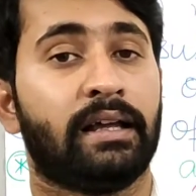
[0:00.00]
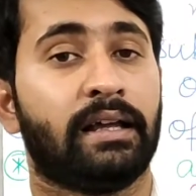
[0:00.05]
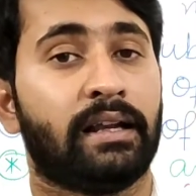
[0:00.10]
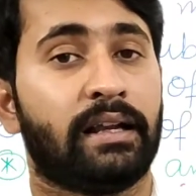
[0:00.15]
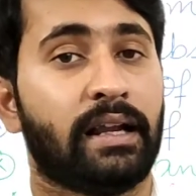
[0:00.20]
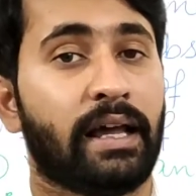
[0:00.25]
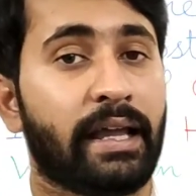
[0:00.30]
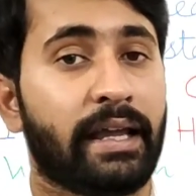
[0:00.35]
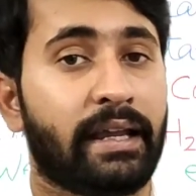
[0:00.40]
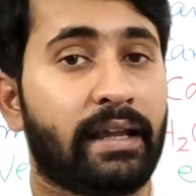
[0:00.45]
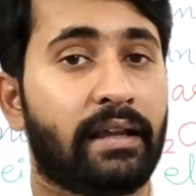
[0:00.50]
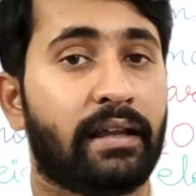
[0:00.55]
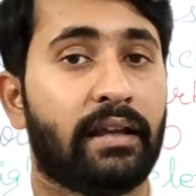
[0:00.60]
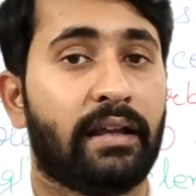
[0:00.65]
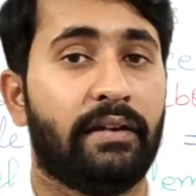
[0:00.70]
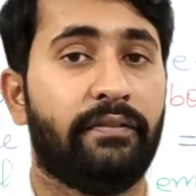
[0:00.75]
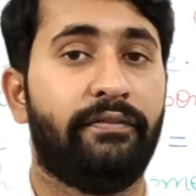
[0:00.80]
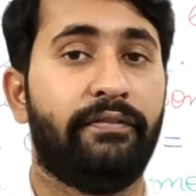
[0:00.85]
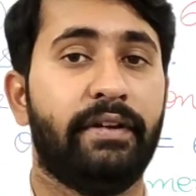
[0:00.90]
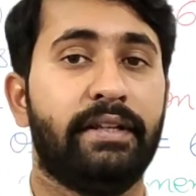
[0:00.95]
Like
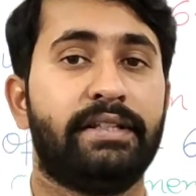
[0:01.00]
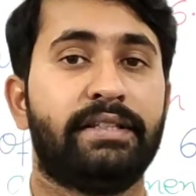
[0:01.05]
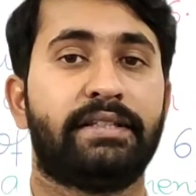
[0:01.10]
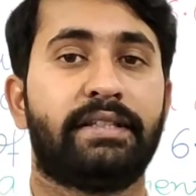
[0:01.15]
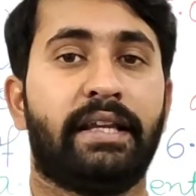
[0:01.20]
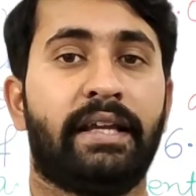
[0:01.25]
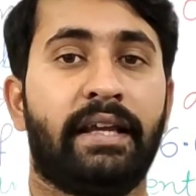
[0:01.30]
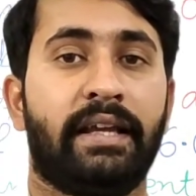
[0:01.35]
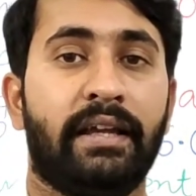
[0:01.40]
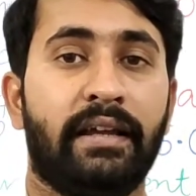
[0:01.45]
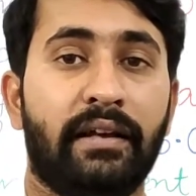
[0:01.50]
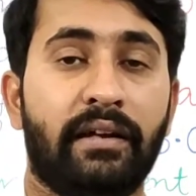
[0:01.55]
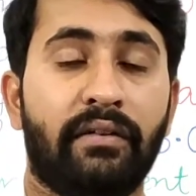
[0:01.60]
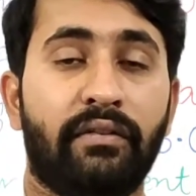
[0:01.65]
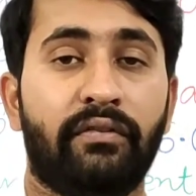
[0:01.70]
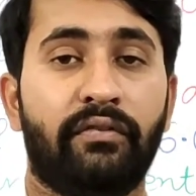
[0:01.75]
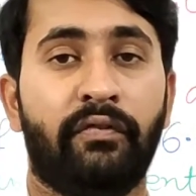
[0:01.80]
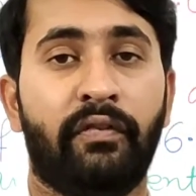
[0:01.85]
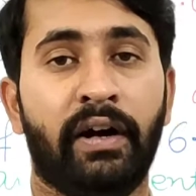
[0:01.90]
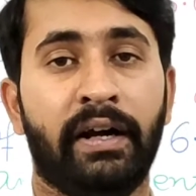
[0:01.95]
if we say
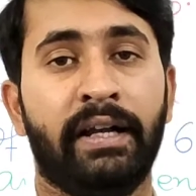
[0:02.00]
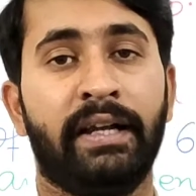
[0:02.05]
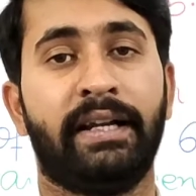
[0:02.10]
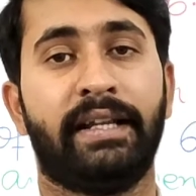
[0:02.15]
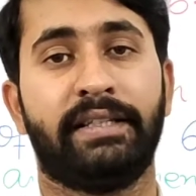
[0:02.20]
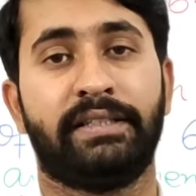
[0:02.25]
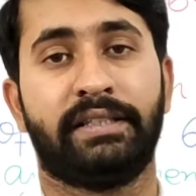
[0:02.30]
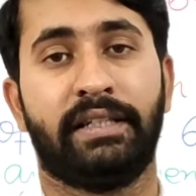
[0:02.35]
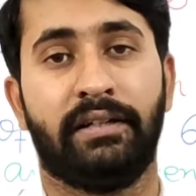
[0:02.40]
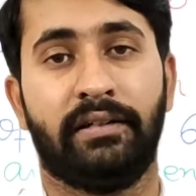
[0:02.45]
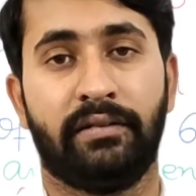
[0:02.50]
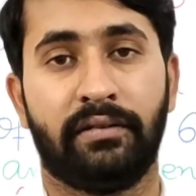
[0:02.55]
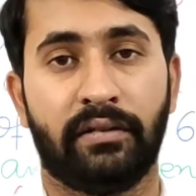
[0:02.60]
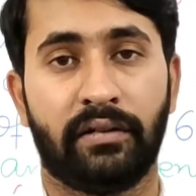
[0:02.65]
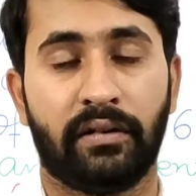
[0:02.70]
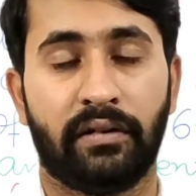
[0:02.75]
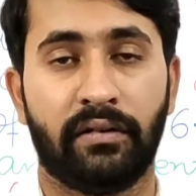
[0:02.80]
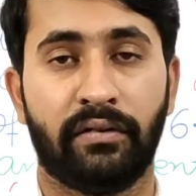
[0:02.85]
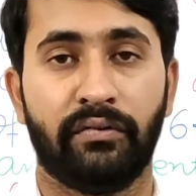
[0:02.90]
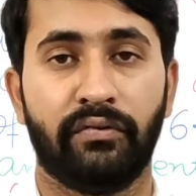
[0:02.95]
1
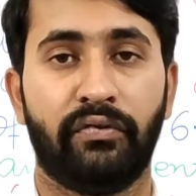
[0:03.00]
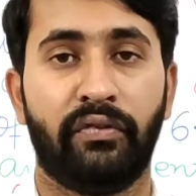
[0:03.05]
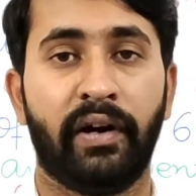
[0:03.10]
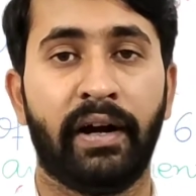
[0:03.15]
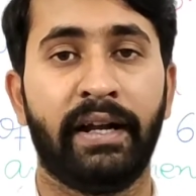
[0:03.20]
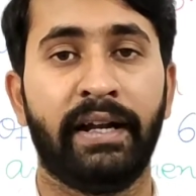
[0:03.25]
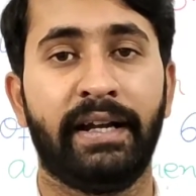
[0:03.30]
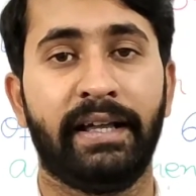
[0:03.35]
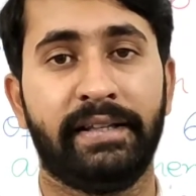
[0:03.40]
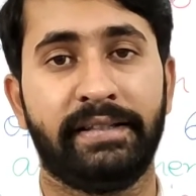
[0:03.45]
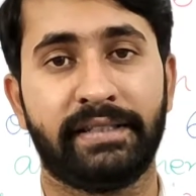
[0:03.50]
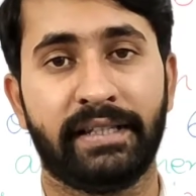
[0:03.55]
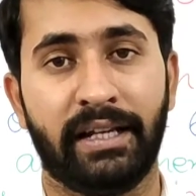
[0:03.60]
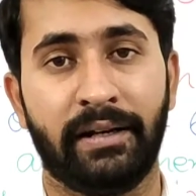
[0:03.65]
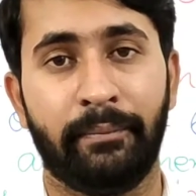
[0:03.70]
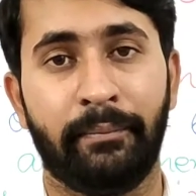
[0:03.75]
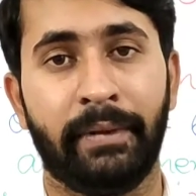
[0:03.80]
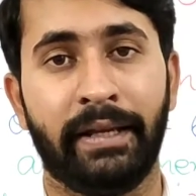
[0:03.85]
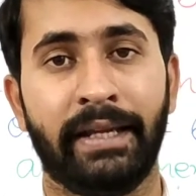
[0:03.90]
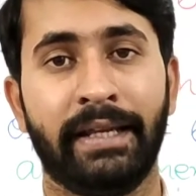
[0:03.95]

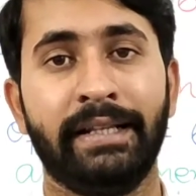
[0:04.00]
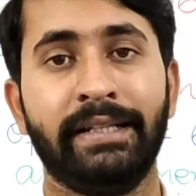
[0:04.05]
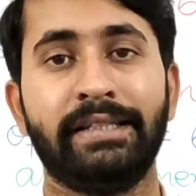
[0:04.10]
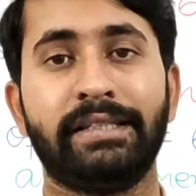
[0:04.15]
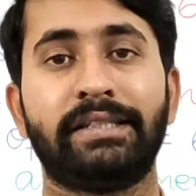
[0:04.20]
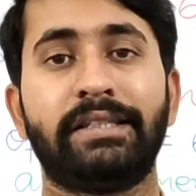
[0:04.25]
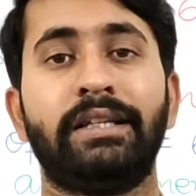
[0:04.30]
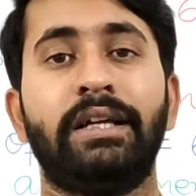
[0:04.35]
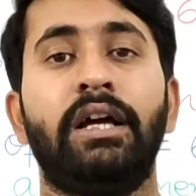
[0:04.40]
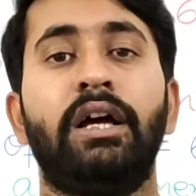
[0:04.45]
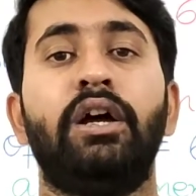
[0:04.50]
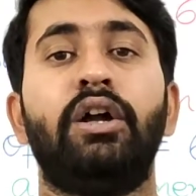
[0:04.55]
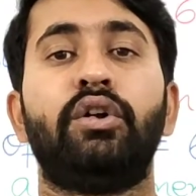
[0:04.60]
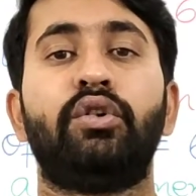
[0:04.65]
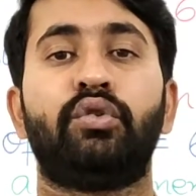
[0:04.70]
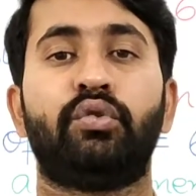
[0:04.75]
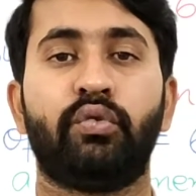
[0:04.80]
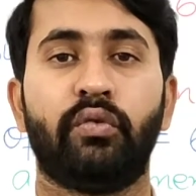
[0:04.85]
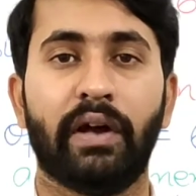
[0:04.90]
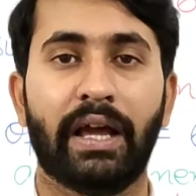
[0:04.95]
dozen means
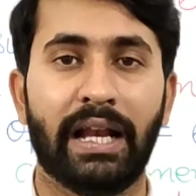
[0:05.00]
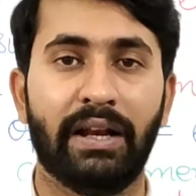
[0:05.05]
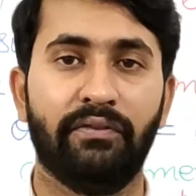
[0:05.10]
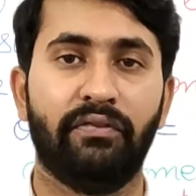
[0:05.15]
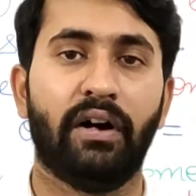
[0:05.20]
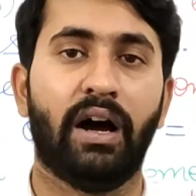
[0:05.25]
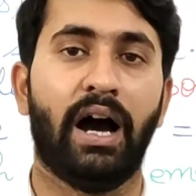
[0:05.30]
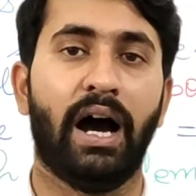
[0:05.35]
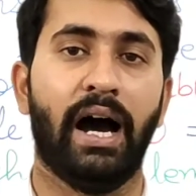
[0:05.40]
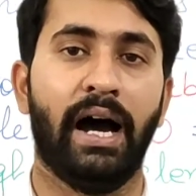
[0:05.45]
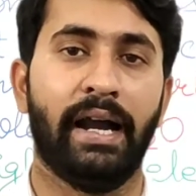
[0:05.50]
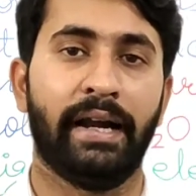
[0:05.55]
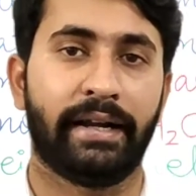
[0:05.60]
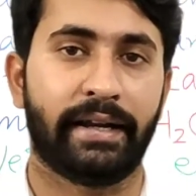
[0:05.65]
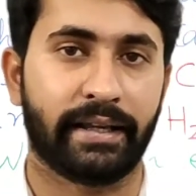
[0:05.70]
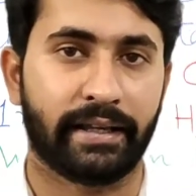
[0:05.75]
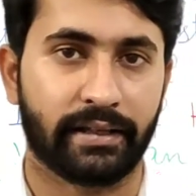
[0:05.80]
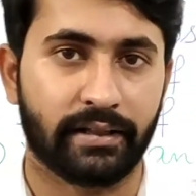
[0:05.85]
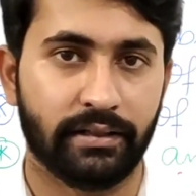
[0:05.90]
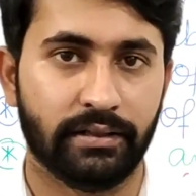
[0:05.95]
12
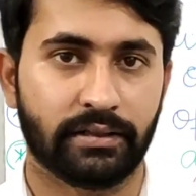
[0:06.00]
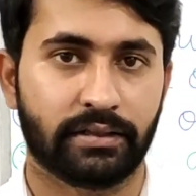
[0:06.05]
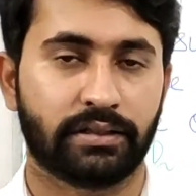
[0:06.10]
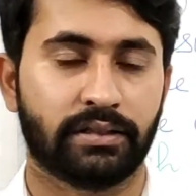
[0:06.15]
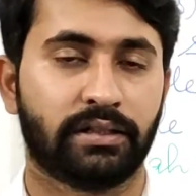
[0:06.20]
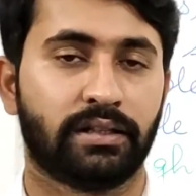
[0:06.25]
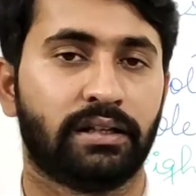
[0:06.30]
articles.